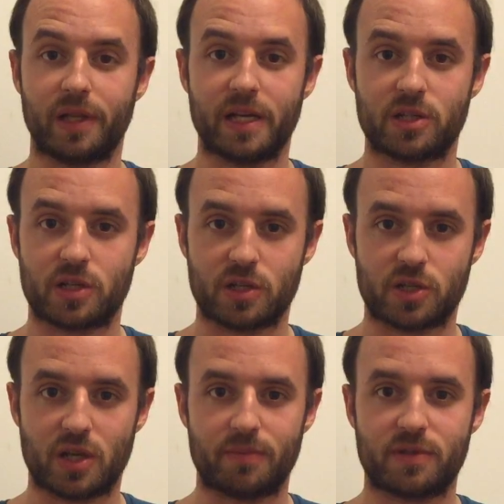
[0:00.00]

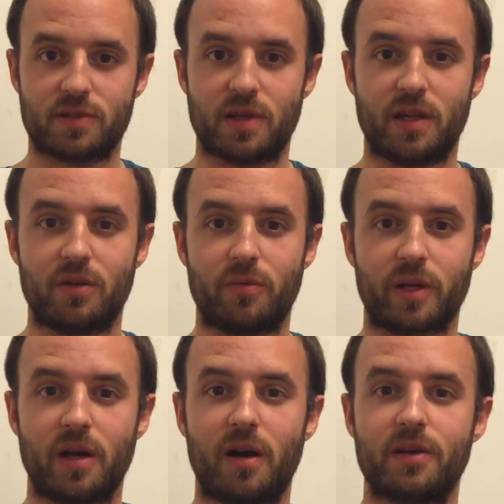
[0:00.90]
relationships and in
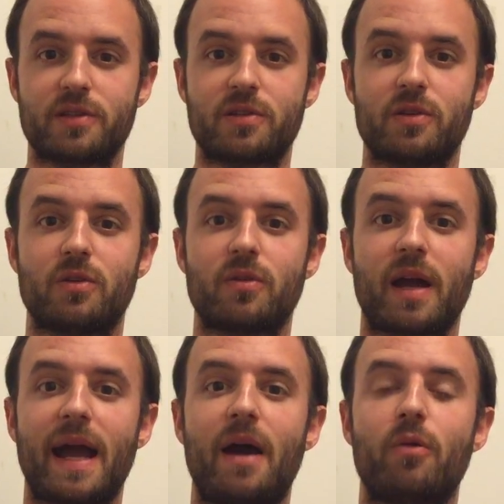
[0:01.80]
regards to
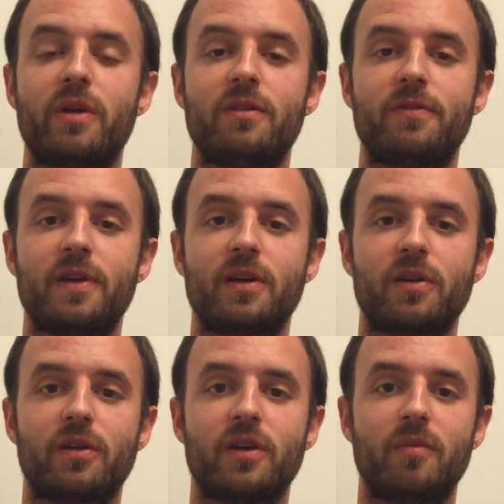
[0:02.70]
how we
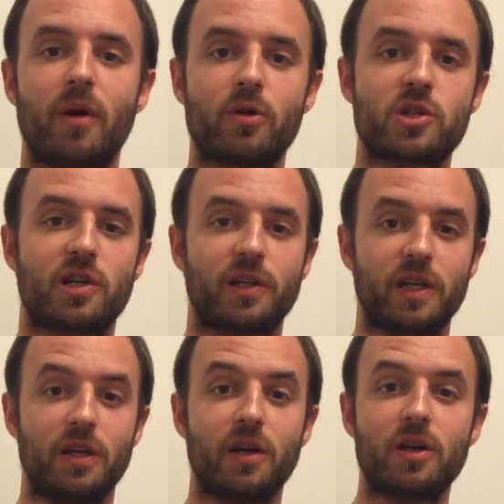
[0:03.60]
feel
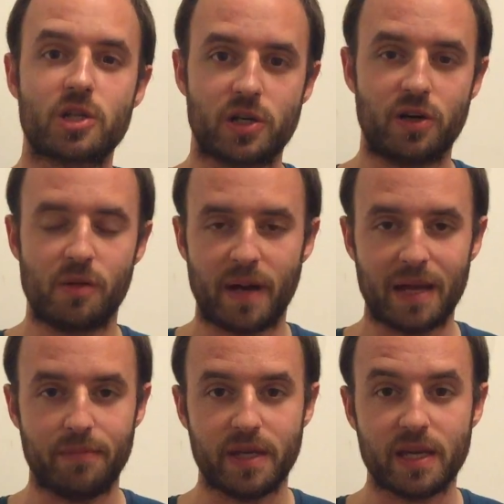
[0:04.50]
emotionally nurtured
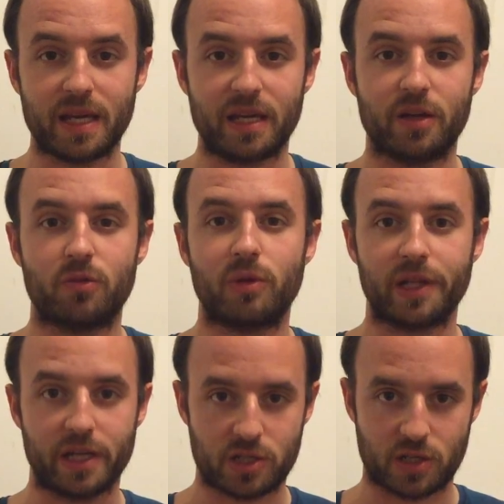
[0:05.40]
by being in
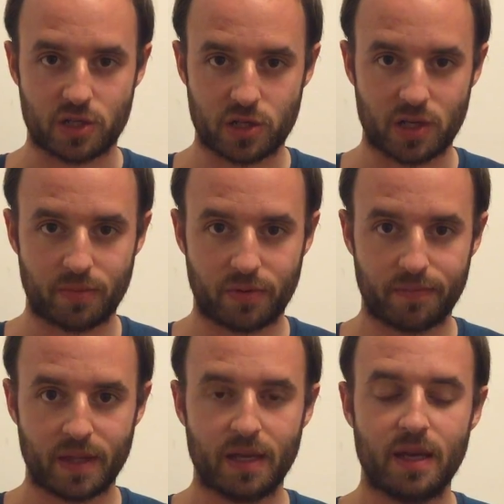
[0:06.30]
relationship.
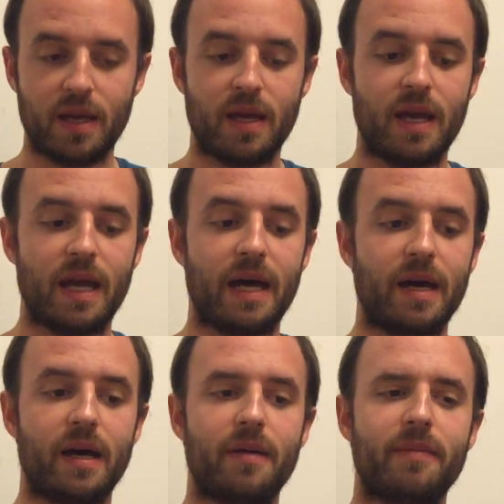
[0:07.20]

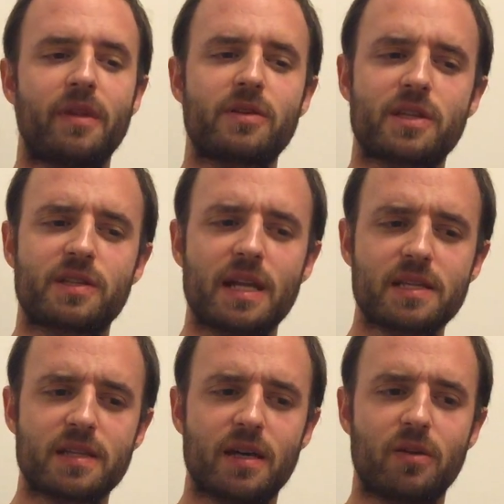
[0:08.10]
There's a
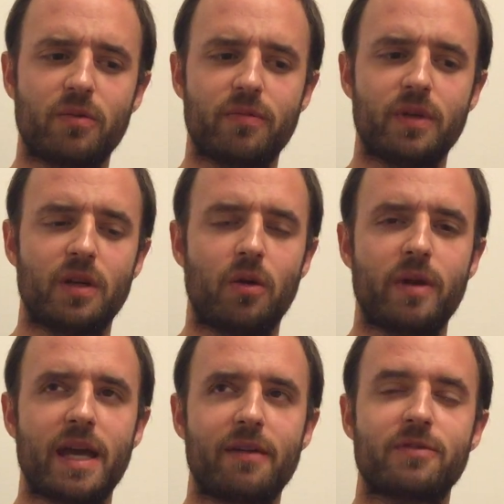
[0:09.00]
sense that,
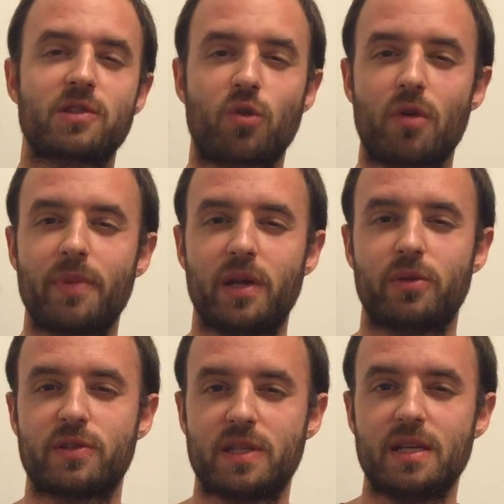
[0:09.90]
we have
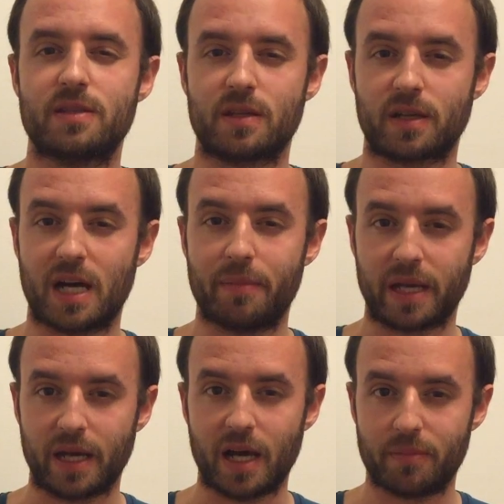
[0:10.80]
Scorpio season
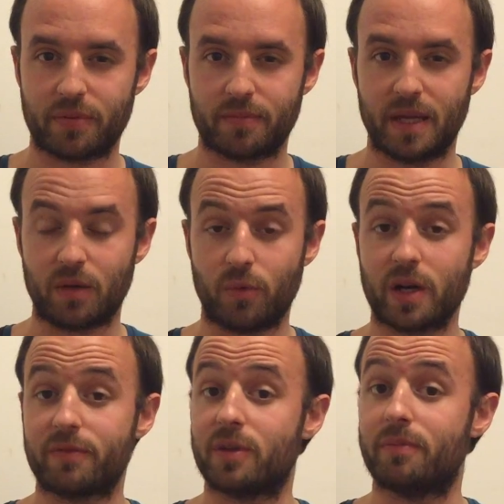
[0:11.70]
coming up, and
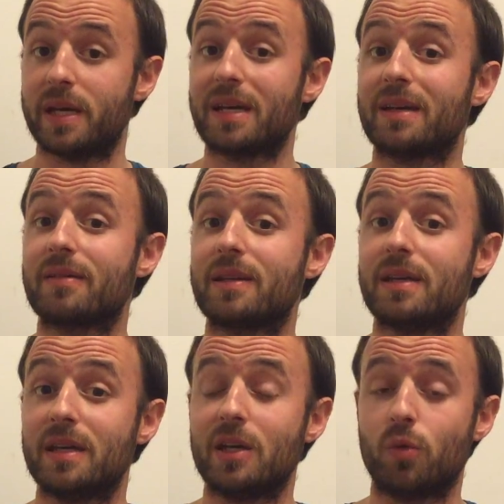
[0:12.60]
one of the big
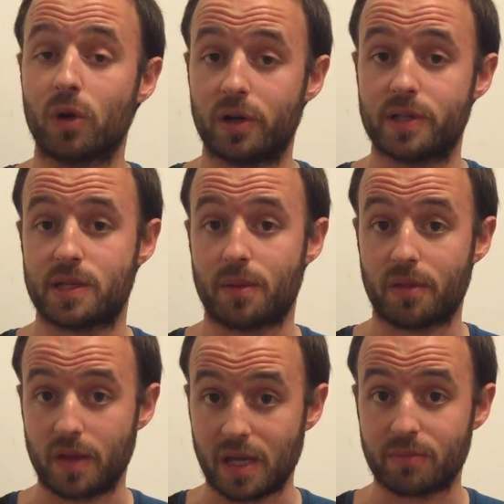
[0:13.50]
key words and
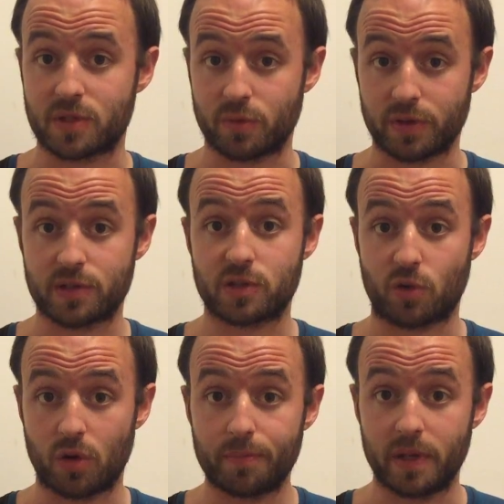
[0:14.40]
themes with
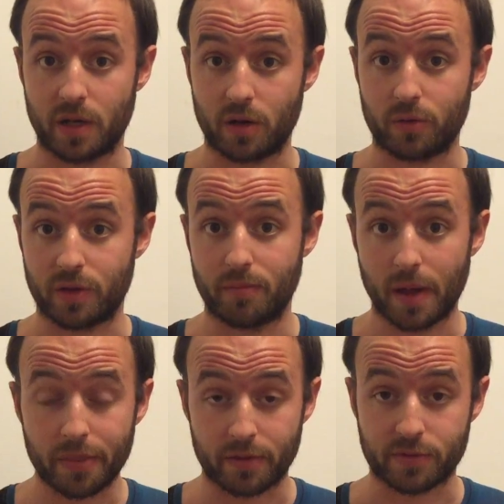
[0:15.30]
Scorpio, the
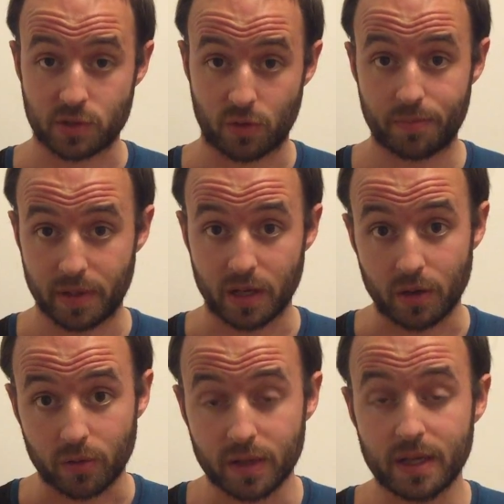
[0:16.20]
month of
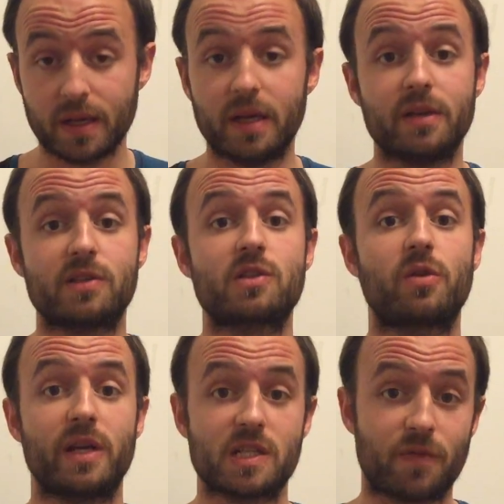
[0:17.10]
Scorpio, is
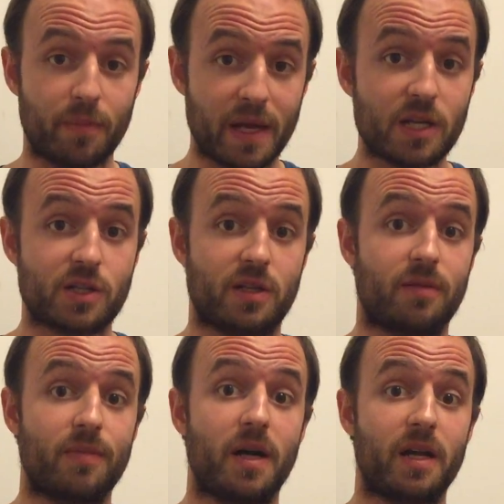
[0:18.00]
transformation
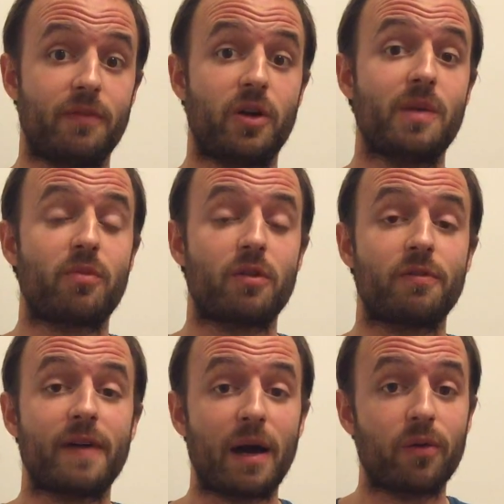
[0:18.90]
on a very
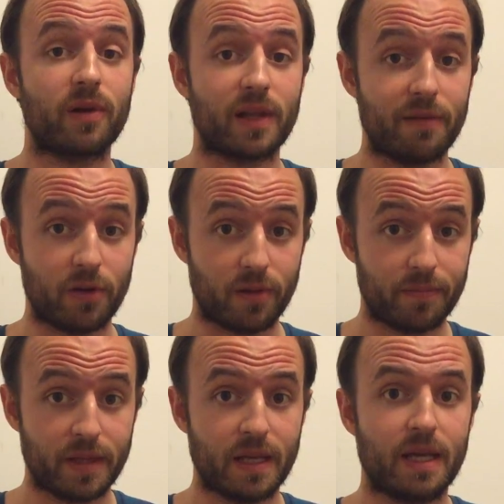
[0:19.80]
profound
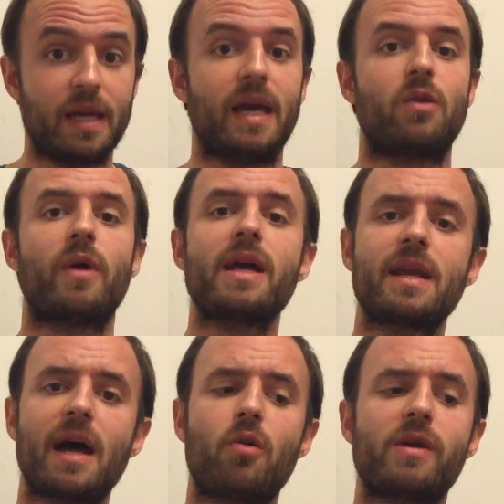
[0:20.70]
level. And right
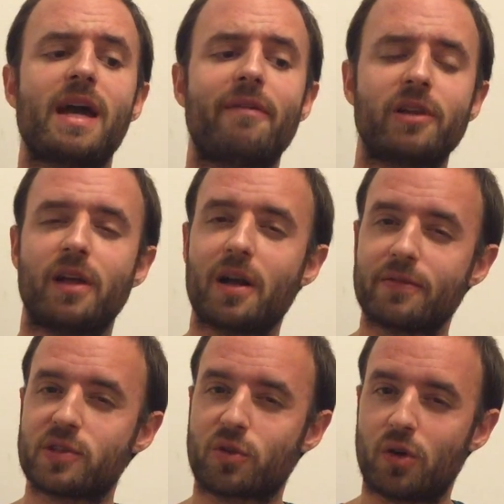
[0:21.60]
now we have a lot
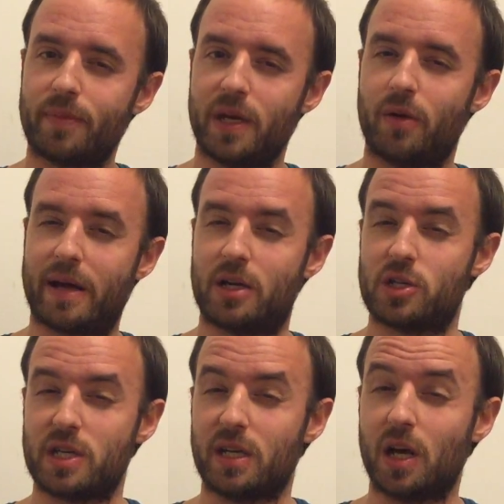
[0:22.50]
of Scorpio
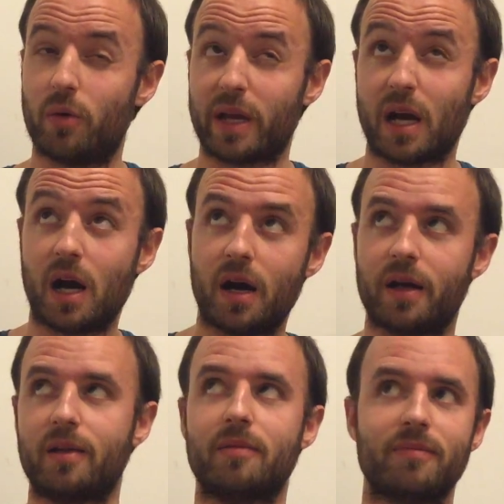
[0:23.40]
energy going
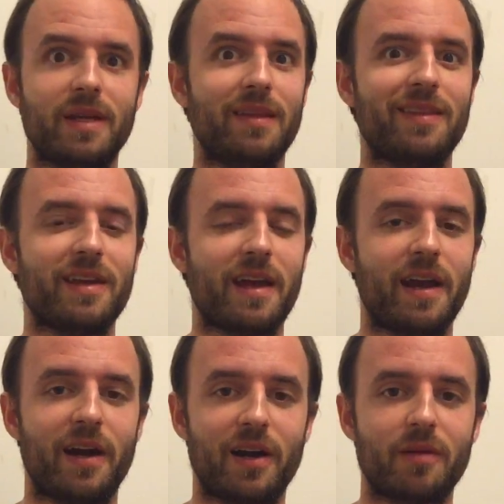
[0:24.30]
on in the
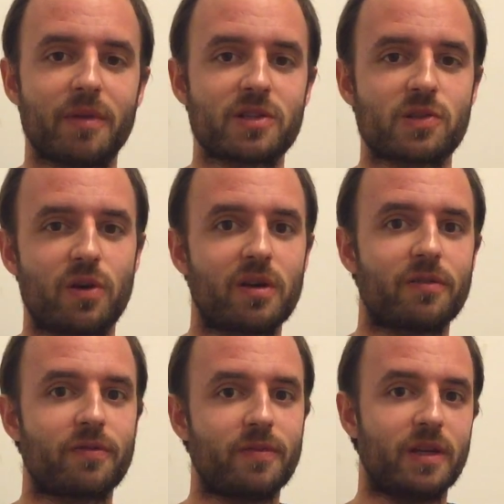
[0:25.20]
air, but sort
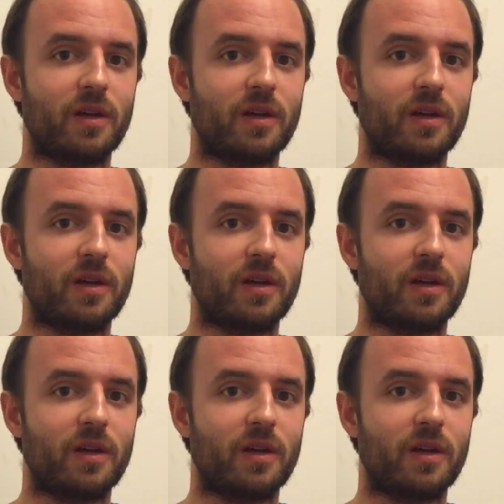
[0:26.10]
of,